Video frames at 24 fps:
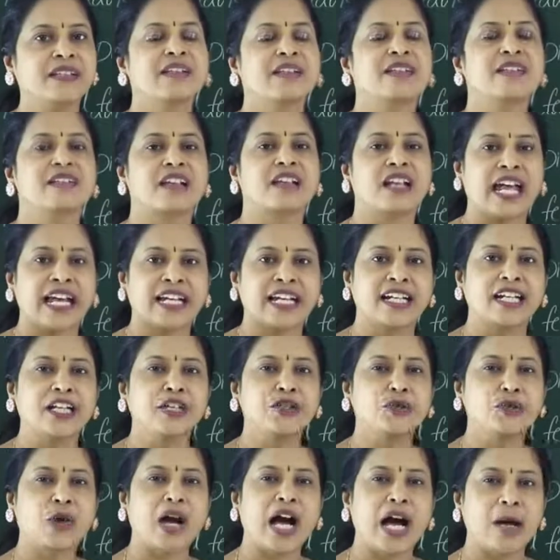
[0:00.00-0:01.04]
there is a likely
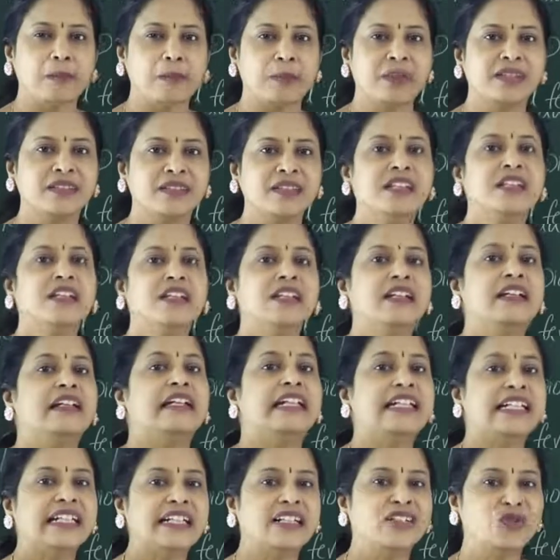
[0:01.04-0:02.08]
to happen
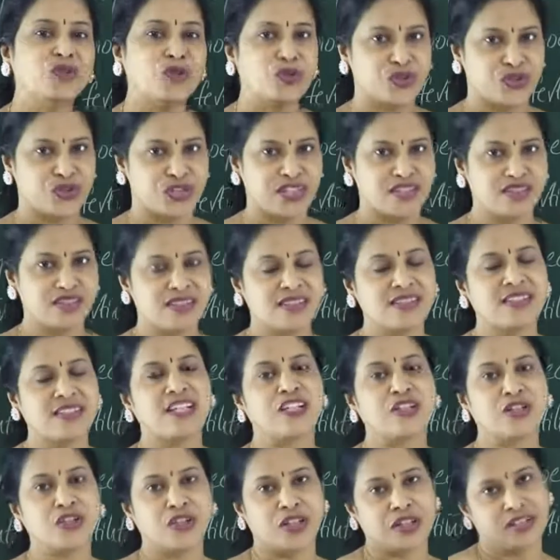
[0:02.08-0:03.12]
linked questions
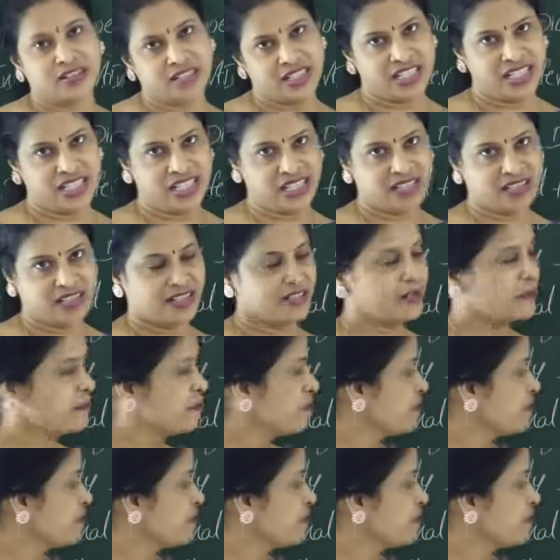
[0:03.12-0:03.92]
in your NEET.